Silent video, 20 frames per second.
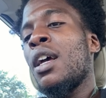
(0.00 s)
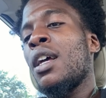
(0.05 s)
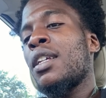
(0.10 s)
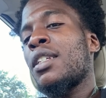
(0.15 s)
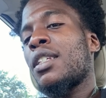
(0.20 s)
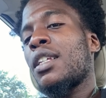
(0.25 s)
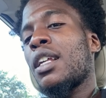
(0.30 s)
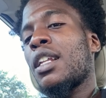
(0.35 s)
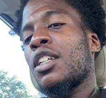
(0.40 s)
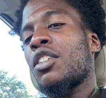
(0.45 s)

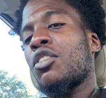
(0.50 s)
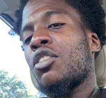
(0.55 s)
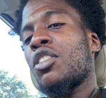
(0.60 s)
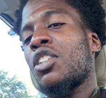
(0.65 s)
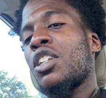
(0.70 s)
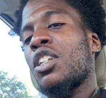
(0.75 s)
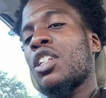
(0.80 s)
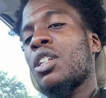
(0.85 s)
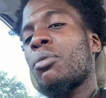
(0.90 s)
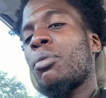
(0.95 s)
setting
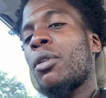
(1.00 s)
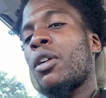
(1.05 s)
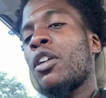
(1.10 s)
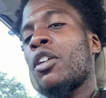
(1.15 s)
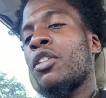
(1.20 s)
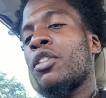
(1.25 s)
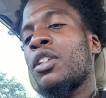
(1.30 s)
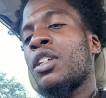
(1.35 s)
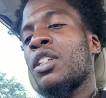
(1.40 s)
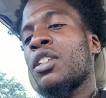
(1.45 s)
strategic
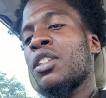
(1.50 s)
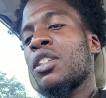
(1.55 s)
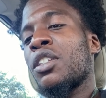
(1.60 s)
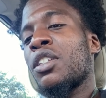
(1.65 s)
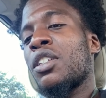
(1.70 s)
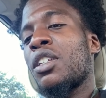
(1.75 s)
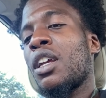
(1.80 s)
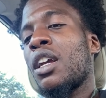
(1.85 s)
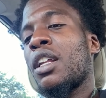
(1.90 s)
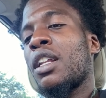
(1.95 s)
priorities, and
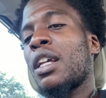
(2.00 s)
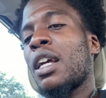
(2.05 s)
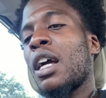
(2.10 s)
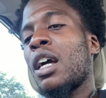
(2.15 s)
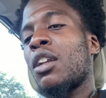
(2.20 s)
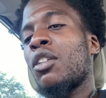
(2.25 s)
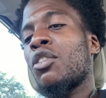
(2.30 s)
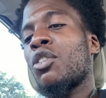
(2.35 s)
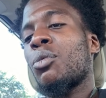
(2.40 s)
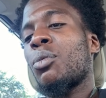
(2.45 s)
deciding
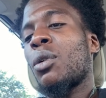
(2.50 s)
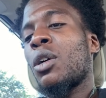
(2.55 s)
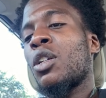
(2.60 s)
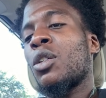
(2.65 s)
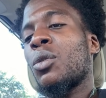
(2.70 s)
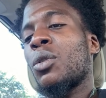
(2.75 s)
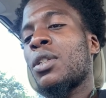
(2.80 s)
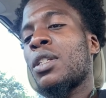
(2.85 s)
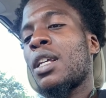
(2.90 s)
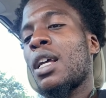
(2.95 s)
how to respond
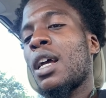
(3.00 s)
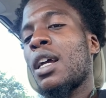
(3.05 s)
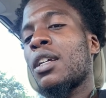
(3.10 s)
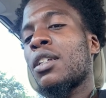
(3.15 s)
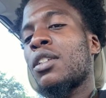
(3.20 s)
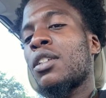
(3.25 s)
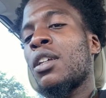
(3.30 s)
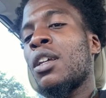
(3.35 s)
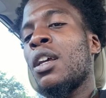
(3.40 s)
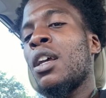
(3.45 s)
to
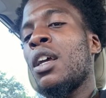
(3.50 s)
attacks.